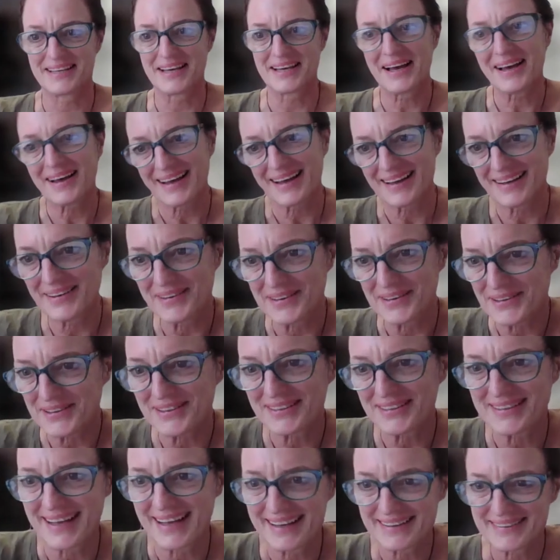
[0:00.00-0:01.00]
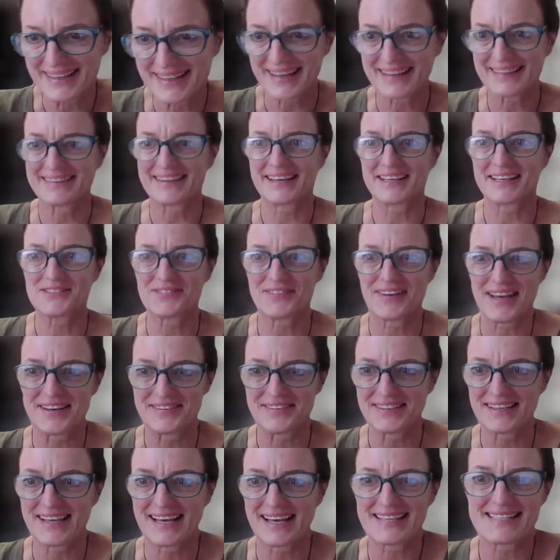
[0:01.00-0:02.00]
Yeah, hello, and thanks for
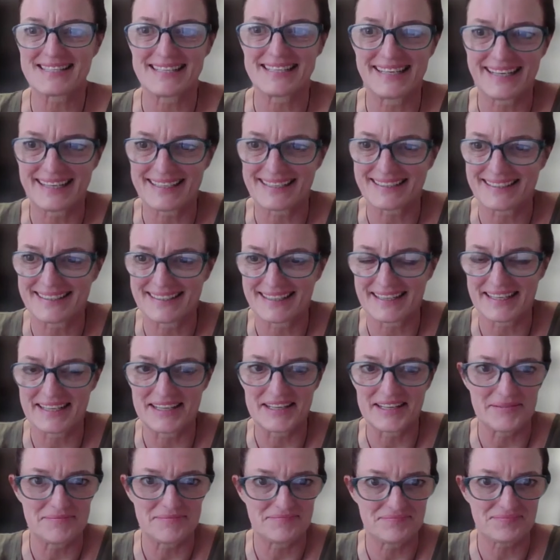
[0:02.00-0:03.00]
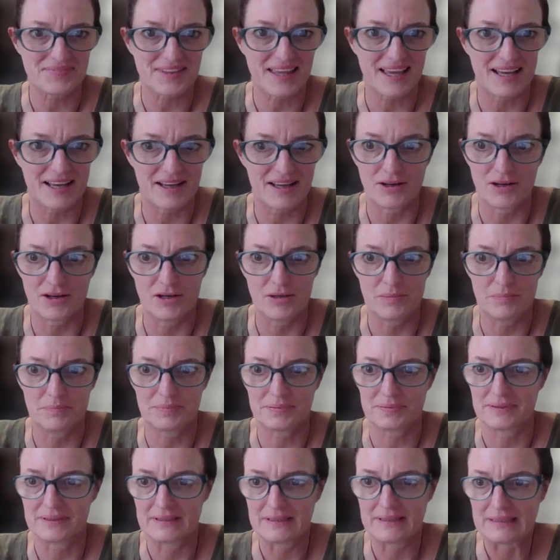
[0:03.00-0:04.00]
having us here. I hope
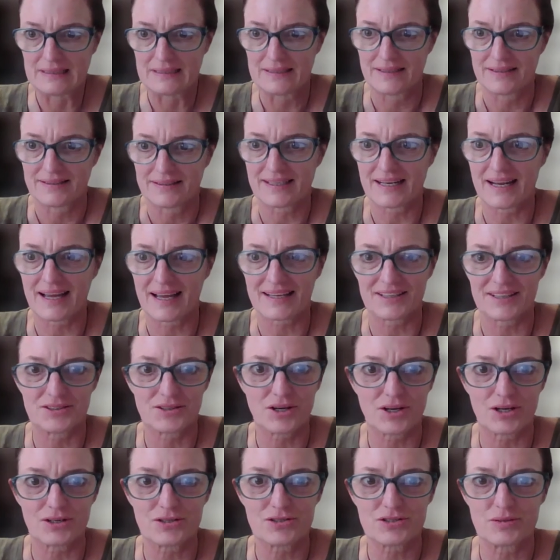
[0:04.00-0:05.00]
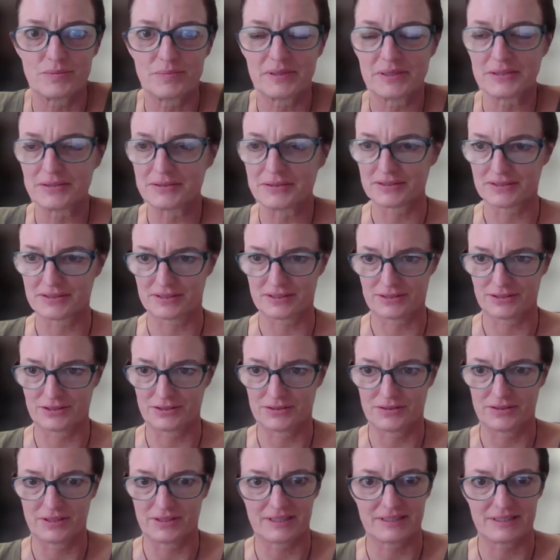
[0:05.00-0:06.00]
that I can contribute
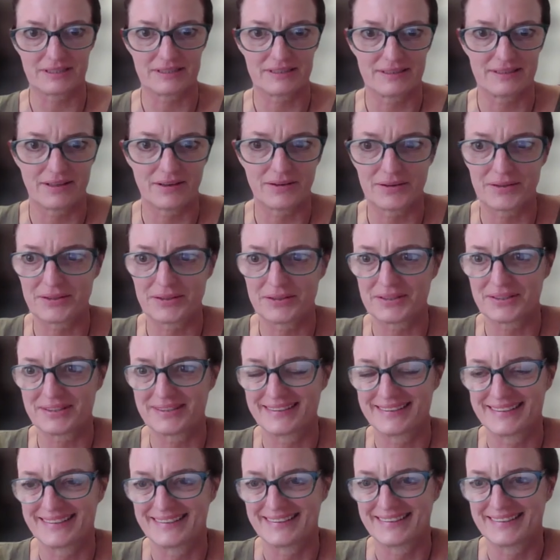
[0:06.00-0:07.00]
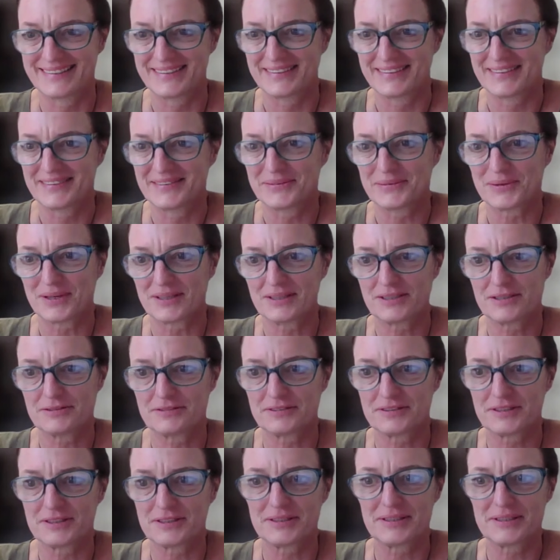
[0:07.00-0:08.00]
to this whole
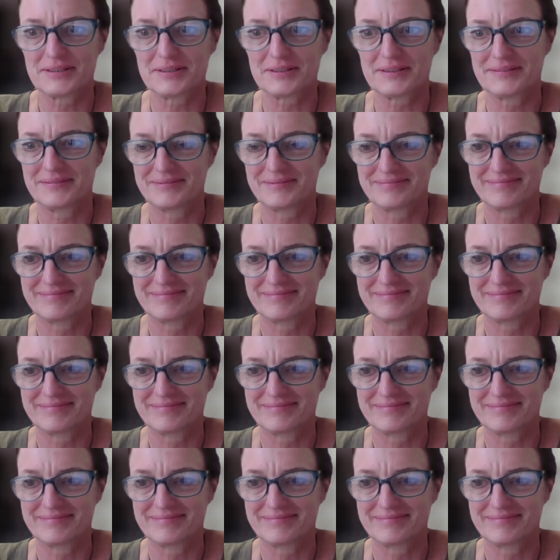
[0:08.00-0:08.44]
wonderful